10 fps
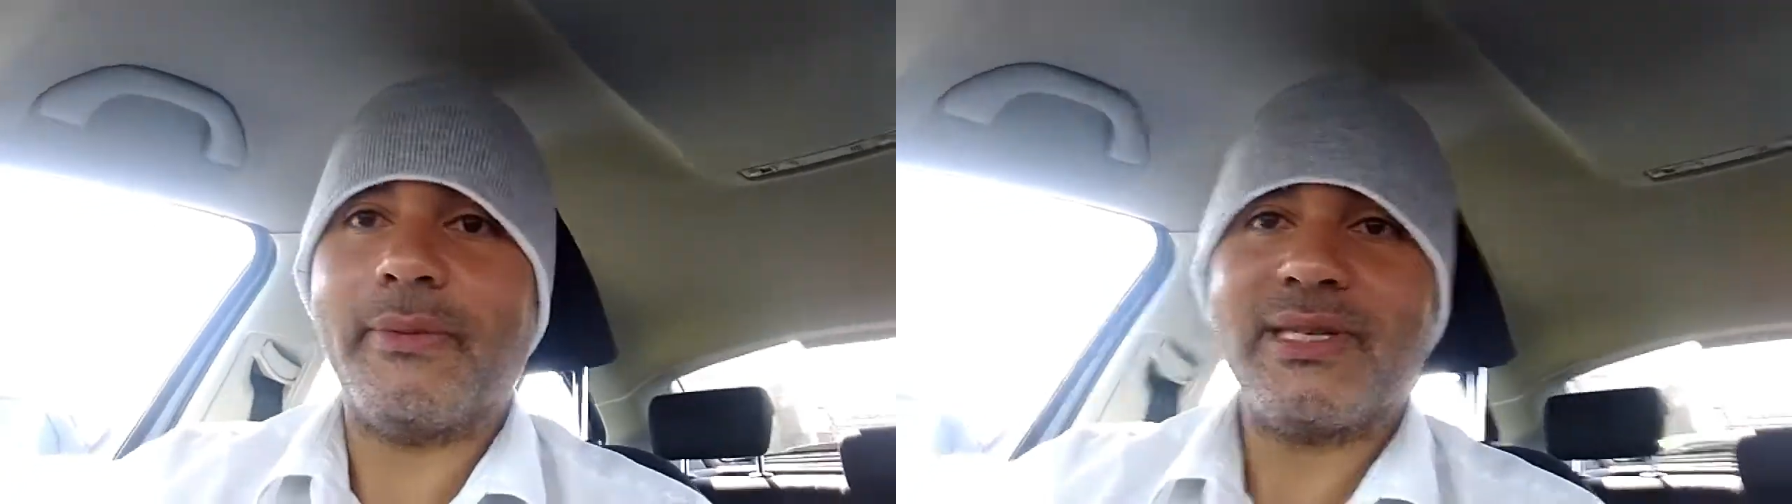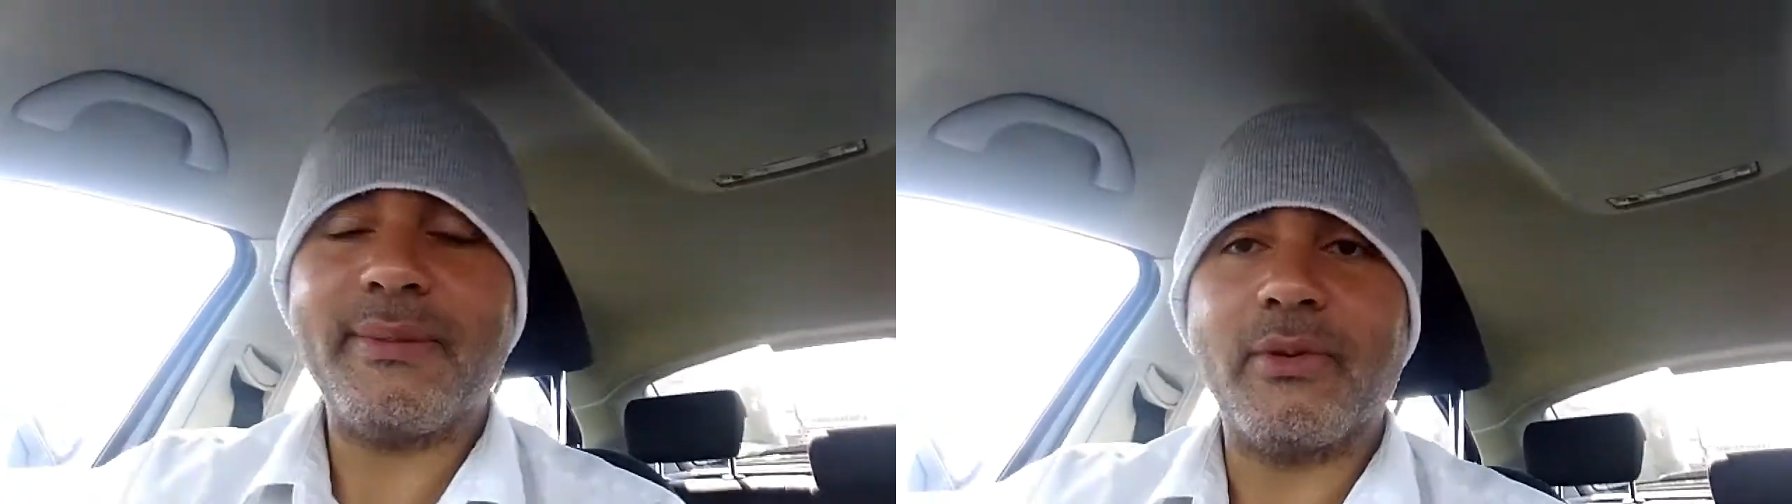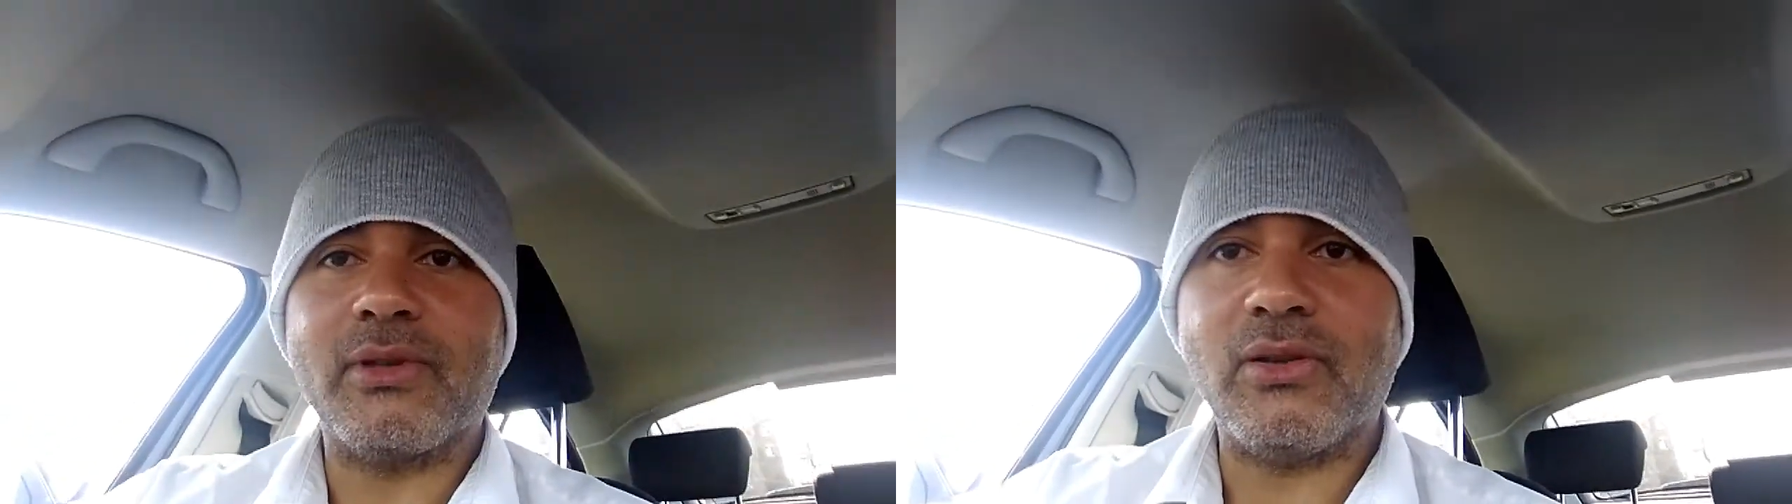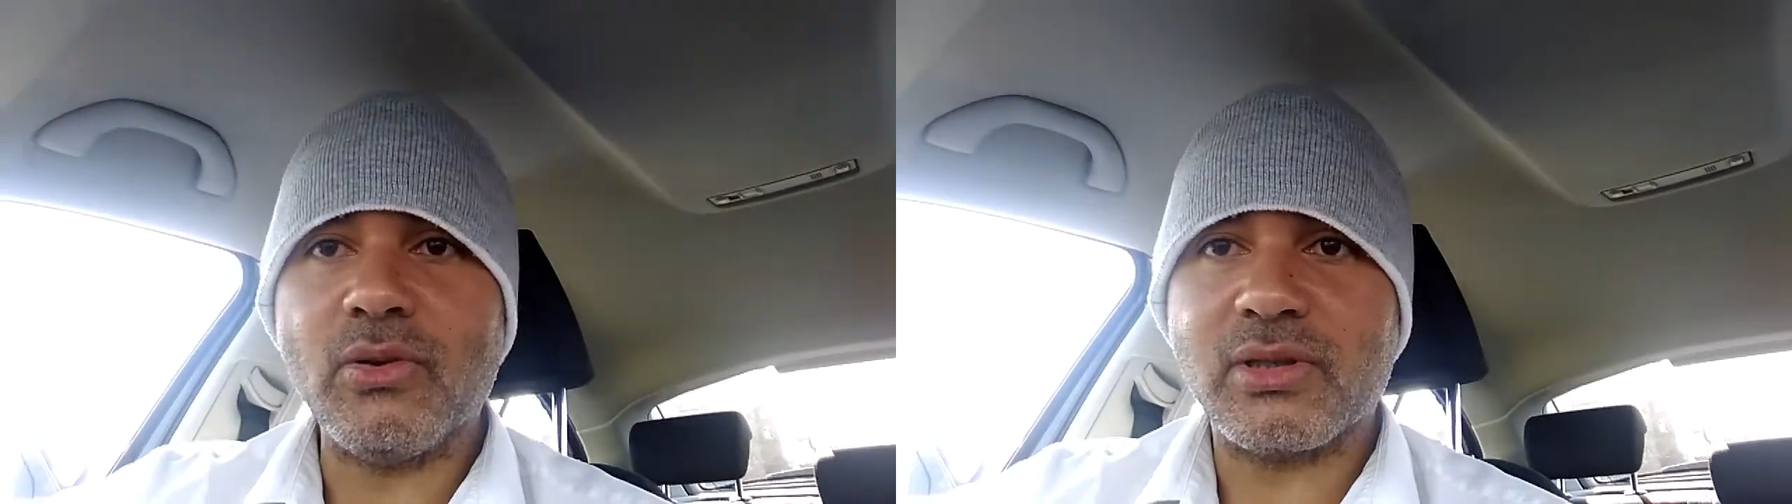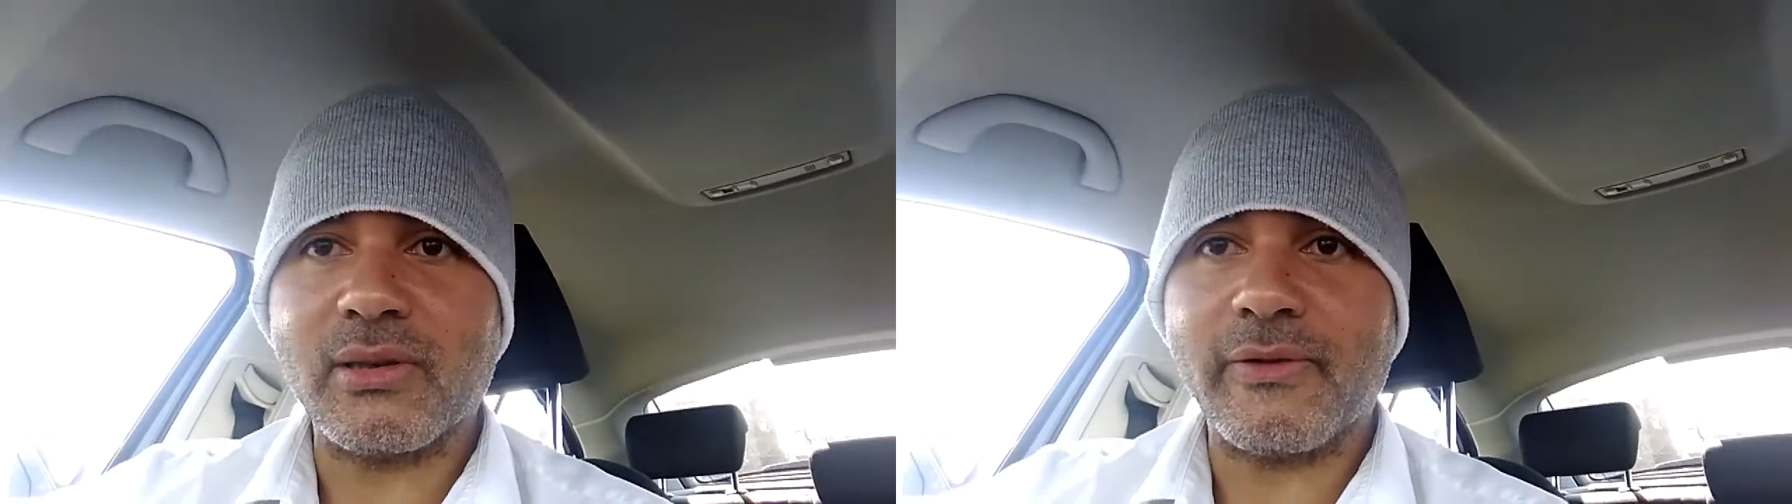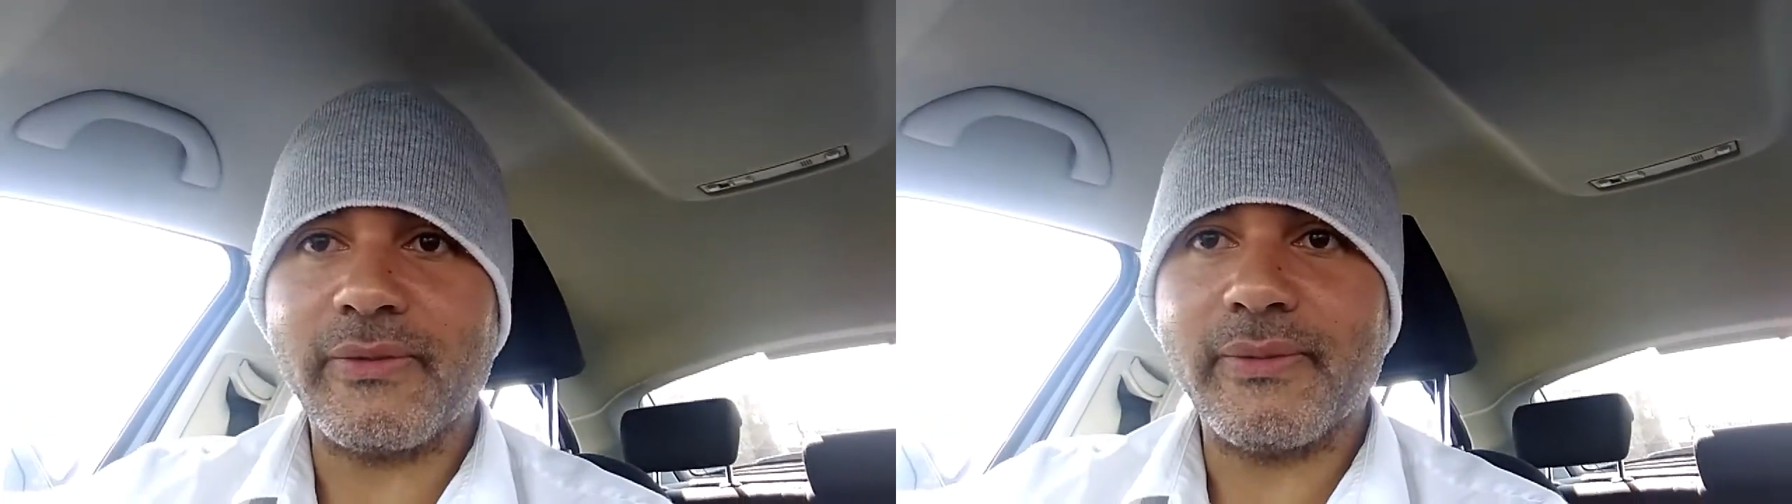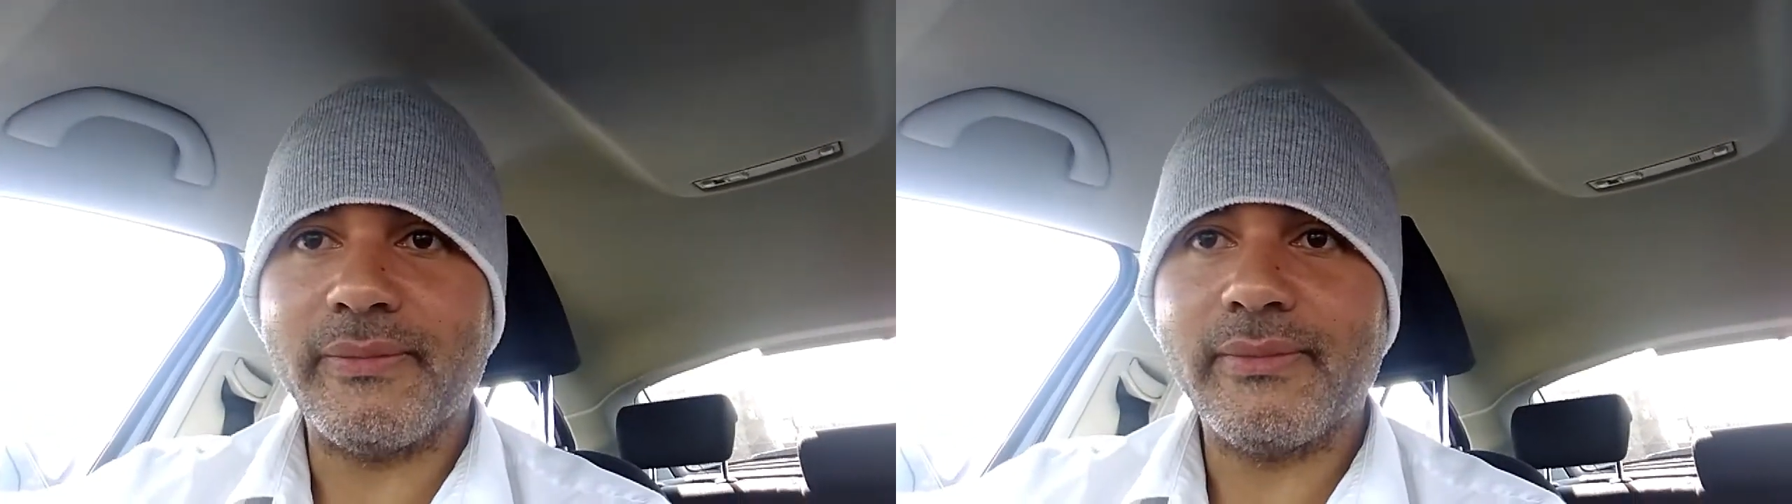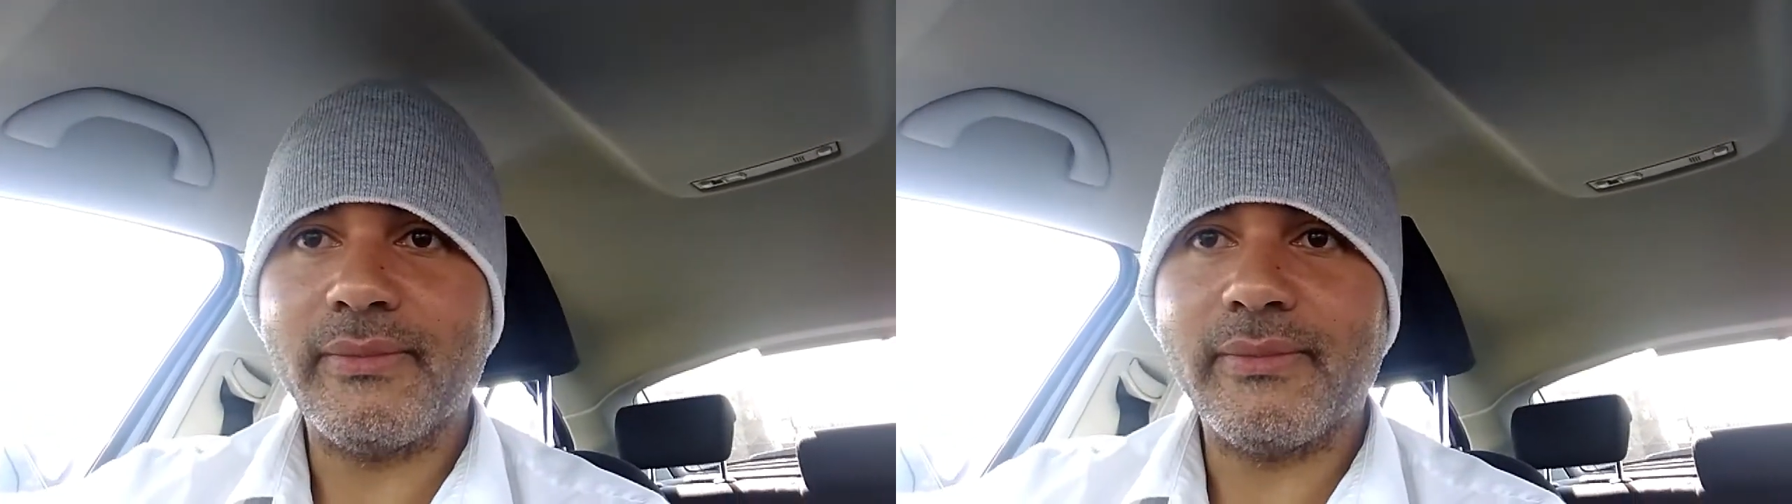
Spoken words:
was able to do stuff,